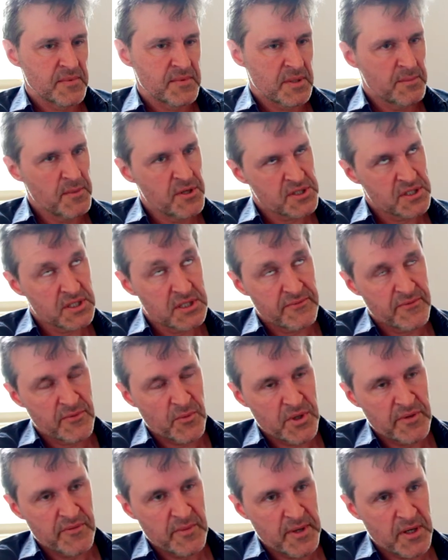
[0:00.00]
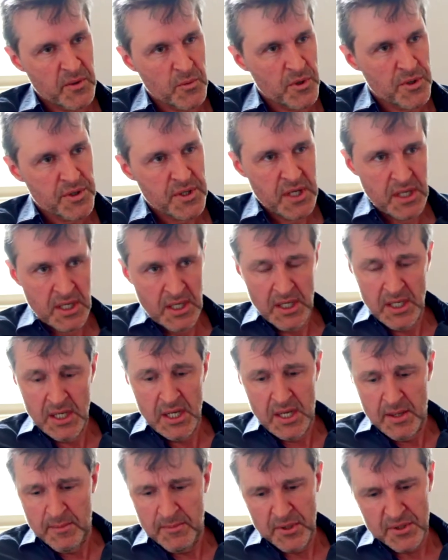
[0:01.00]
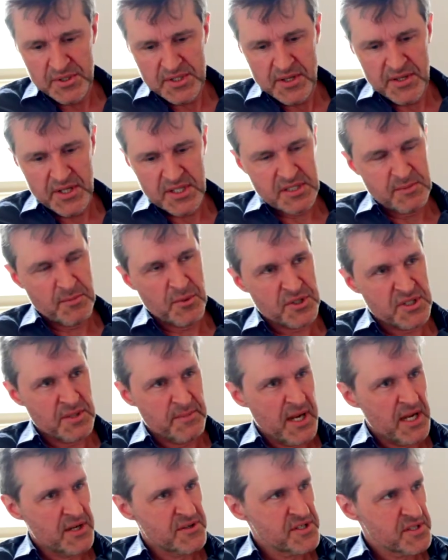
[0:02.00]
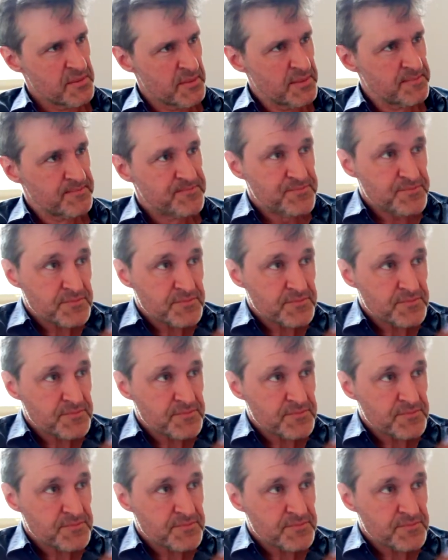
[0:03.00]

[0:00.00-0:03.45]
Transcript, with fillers: Commercially, for want of a better word, but also things that push the boundaries a bit.